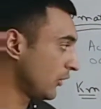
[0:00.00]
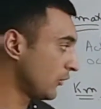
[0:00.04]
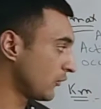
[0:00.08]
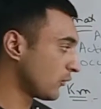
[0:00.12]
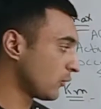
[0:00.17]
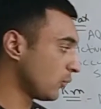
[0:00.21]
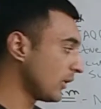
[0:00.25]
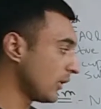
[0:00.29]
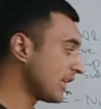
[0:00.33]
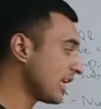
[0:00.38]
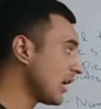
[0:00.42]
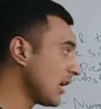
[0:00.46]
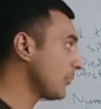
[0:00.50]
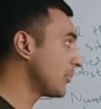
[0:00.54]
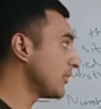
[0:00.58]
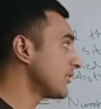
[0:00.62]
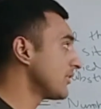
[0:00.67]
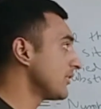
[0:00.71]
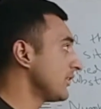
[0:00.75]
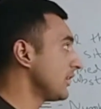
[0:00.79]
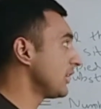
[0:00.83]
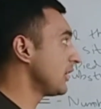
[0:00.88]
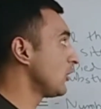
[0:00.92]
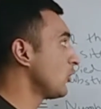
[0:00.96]
So what
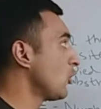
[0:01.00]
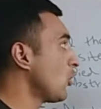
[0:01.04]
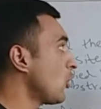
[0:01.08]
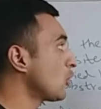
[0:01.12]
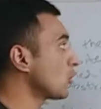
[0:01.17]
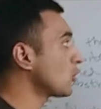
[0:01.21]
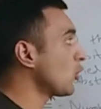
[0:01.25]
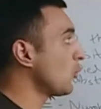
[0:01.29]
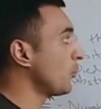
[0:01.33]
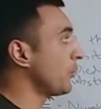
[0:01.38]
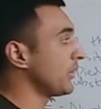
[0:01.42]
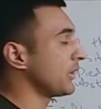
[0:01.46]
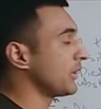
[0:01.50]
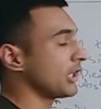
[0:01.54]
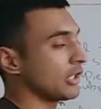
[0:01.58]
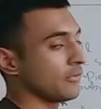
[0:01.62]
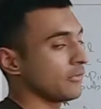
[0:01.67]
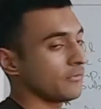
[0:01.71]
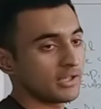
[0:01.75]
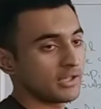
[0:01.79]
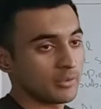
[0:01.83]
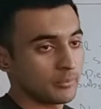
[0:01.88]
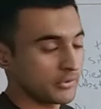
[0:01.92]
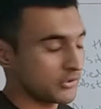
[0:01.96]
happens in the
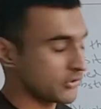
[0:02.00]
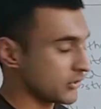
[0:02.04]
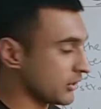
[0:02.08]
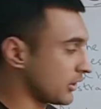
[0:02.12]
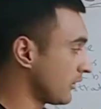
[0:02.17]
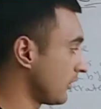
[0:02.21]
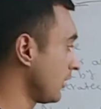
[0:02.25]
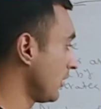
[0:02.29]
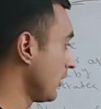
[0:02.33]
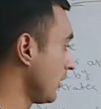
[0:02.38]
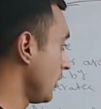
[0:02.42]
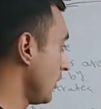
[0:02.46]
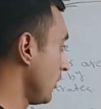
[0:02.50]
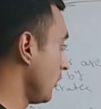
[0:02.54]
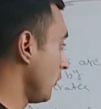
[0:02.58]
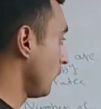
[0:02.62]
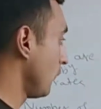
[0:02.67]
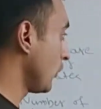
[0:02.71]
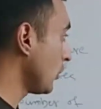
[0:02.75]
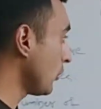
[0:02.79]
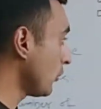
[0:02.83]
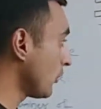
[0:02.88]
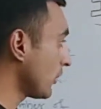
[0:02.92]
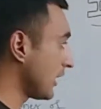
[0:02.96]
non-competitive inhibition?
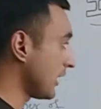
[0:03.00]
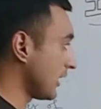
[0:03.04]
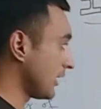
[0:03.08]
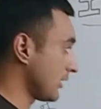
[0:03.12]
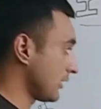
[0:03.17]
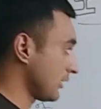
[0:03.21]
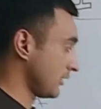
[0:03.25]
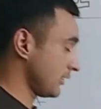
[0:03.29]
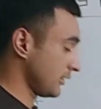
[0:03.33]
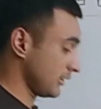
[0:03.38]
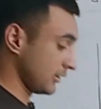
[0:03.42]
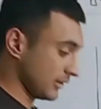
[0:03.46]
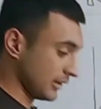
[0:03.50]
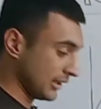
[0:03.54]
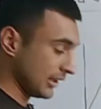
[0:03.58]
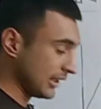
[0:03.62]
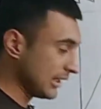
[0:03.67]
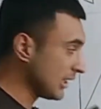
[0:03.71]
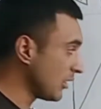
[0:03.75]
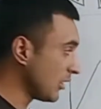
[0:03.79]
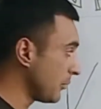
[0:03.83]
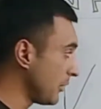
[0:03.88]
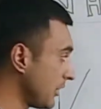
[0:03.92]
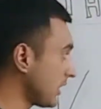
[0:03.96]
We know that the
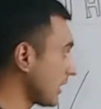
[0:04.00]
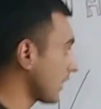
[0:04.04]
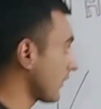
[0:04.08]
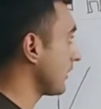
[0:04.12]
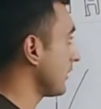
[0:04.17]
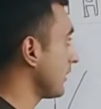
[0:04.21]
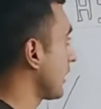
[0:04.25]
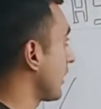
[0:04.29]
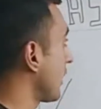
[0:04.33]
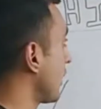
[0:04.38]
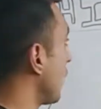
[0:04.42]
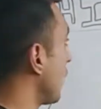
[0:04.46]
inhibitor in the